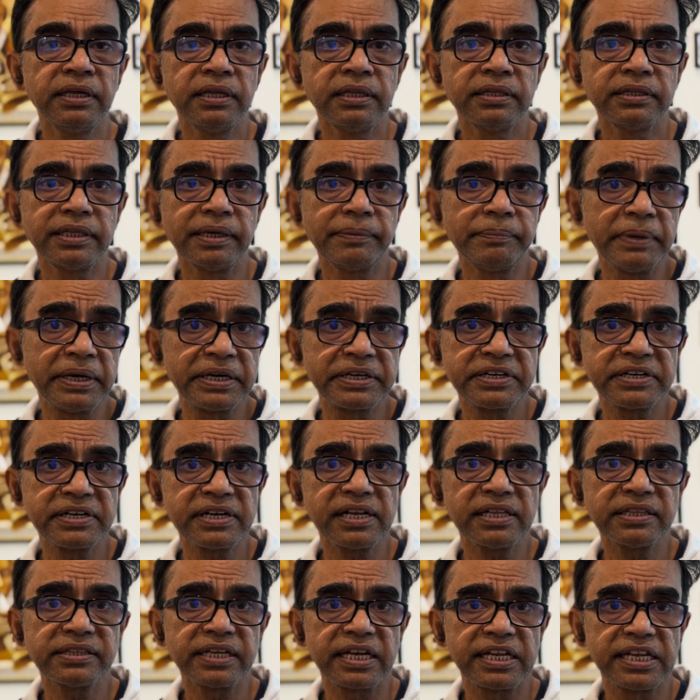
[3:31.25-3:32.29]
The
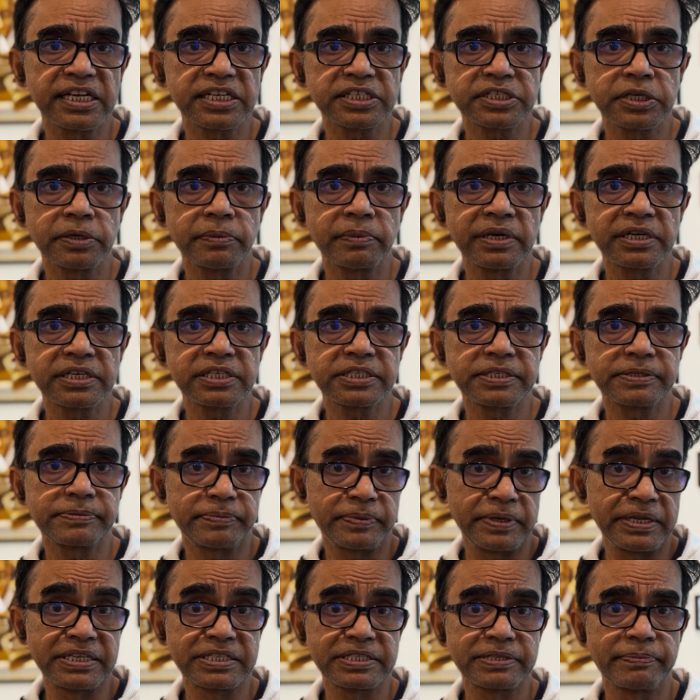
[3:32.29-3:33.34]
material, the elastomer,
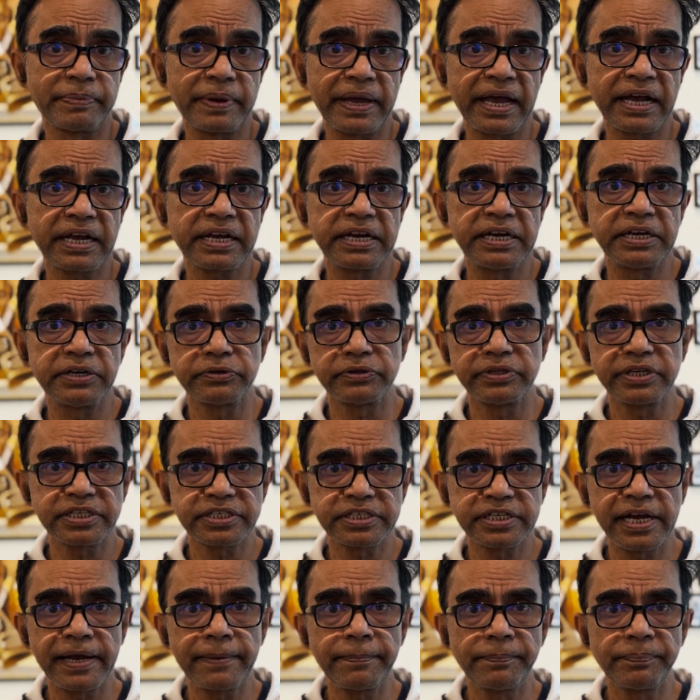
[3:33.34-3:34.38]
springs back into the
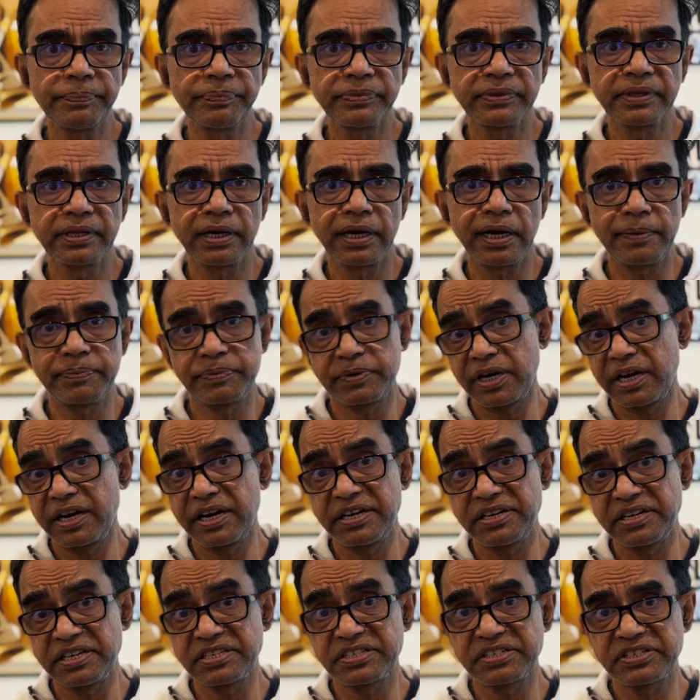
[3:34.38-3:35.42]
shape after
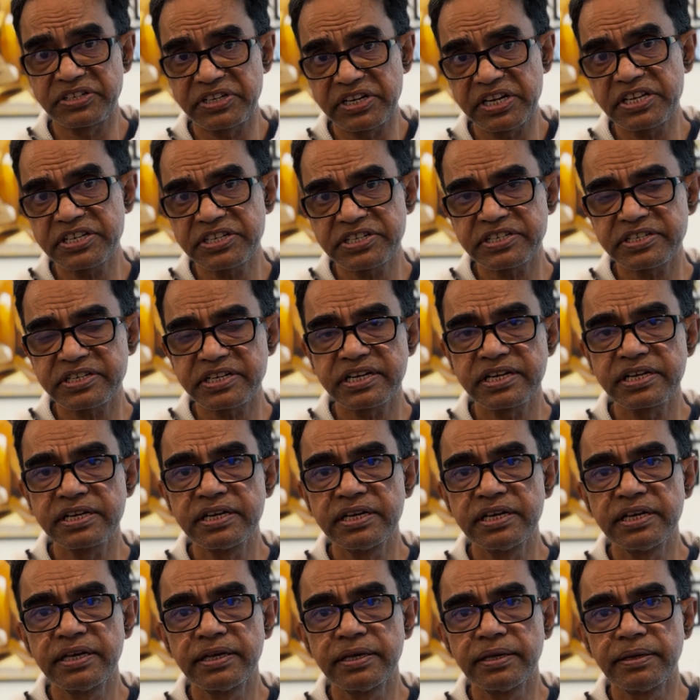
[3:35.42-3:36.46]
it is stretched,
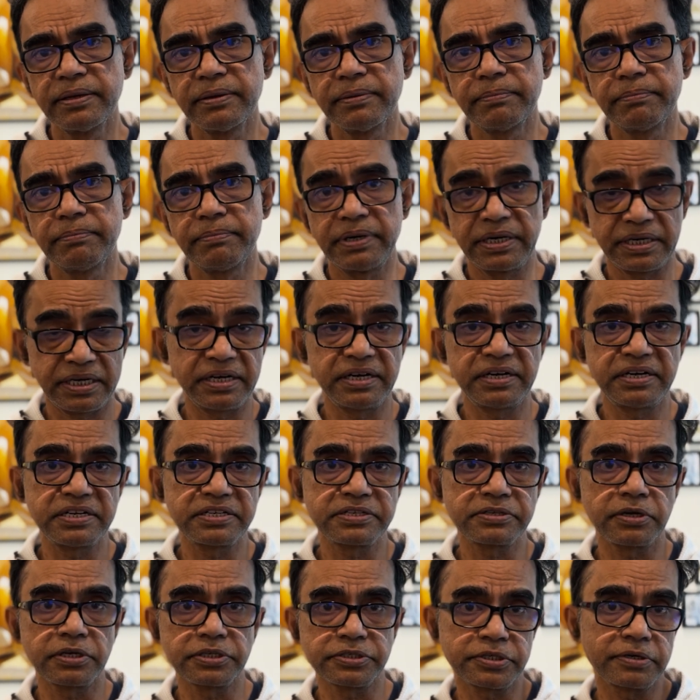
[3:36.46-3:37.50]
but it
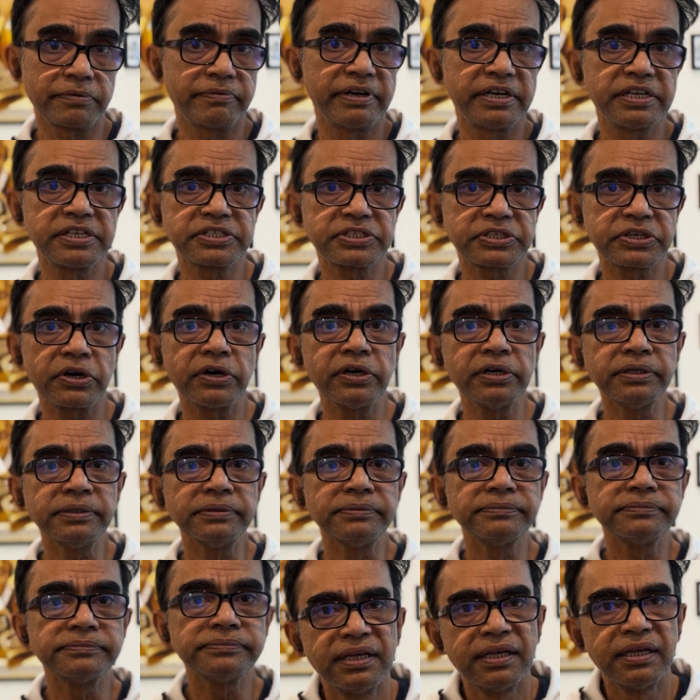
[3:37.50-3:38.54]
is also very strong.
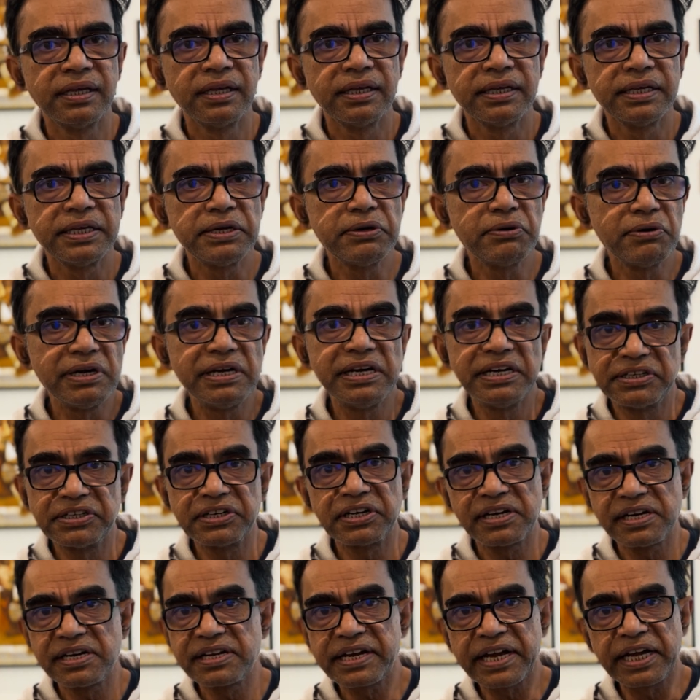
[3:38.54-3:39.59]
You
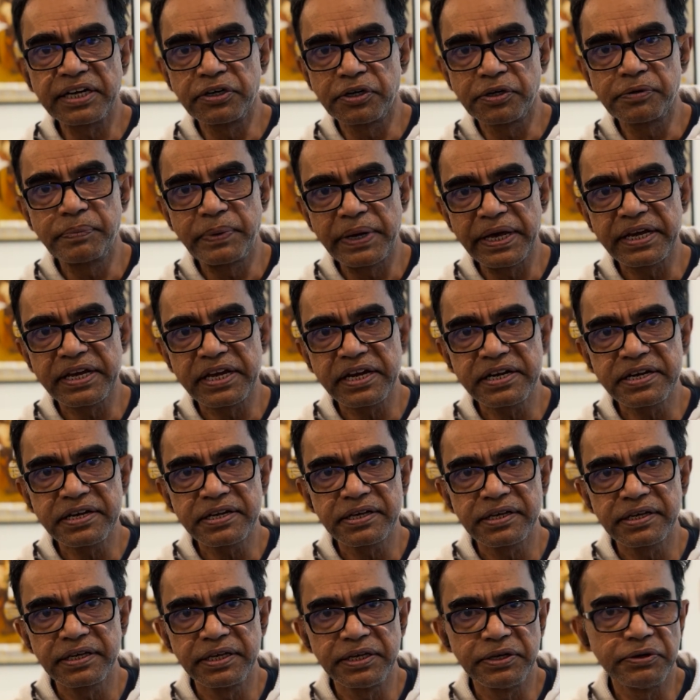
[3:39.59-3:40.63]
literally cannot break it.
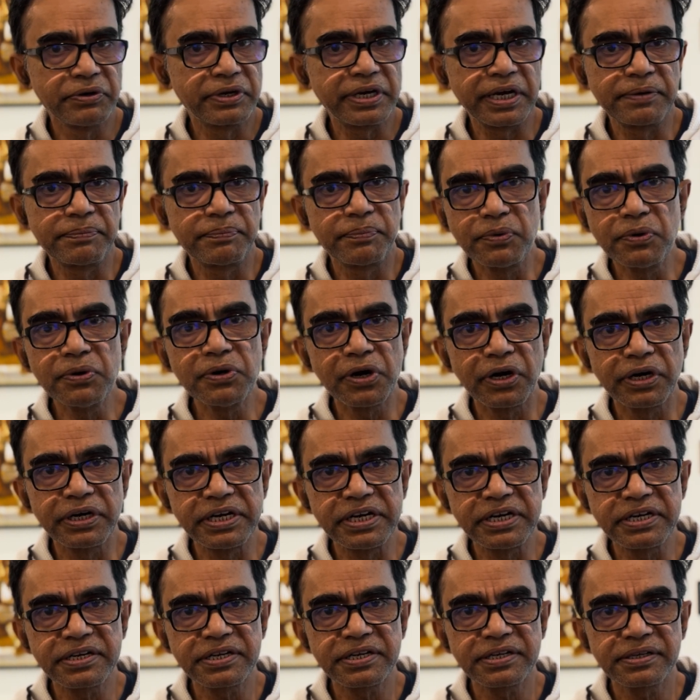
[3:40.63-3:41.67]
You can pull on
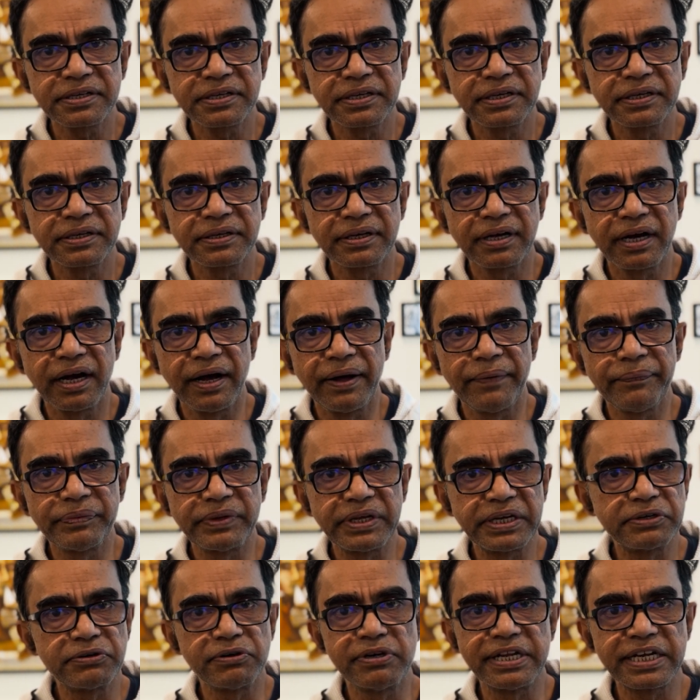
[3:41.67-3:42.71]
it,
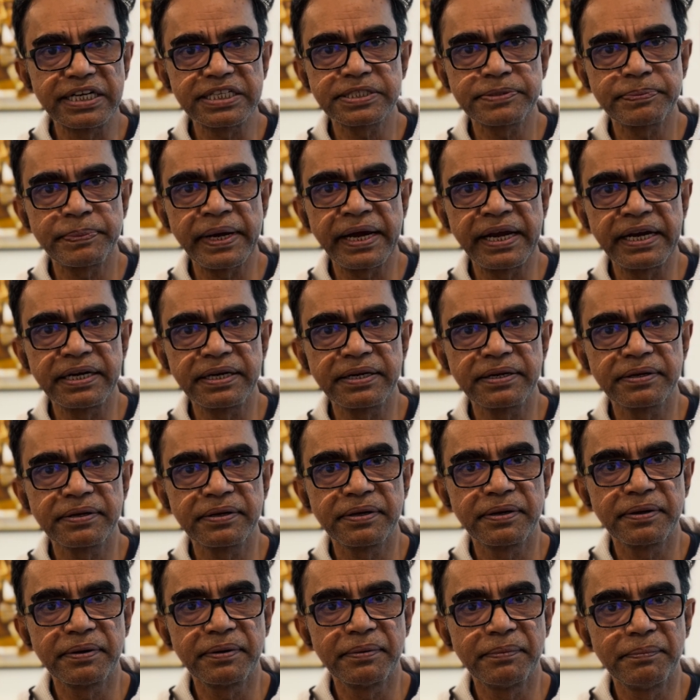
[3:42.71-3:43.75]
it will expand,
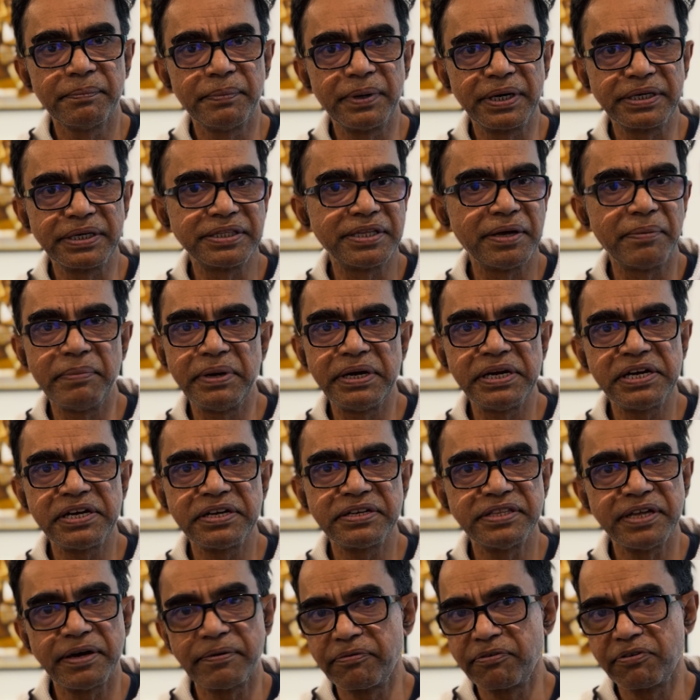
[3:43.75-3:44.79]
but the minute
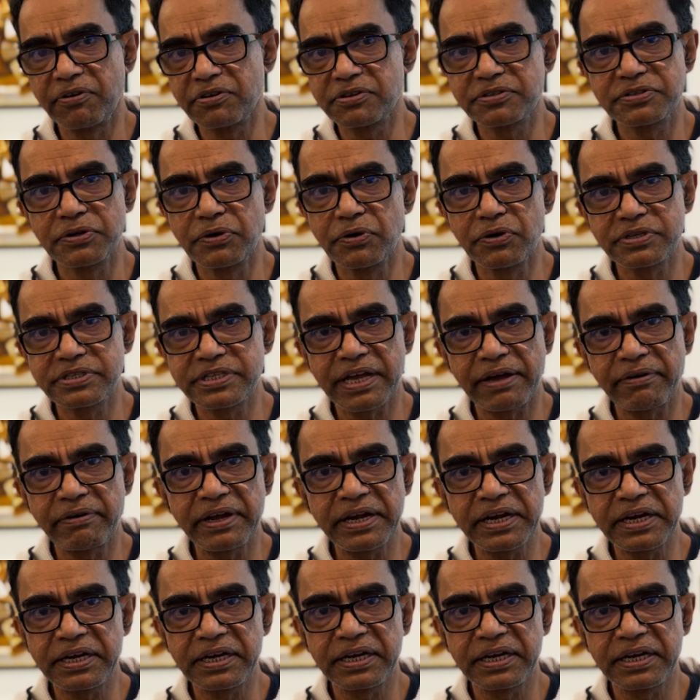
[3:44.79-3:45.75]
the force goes away,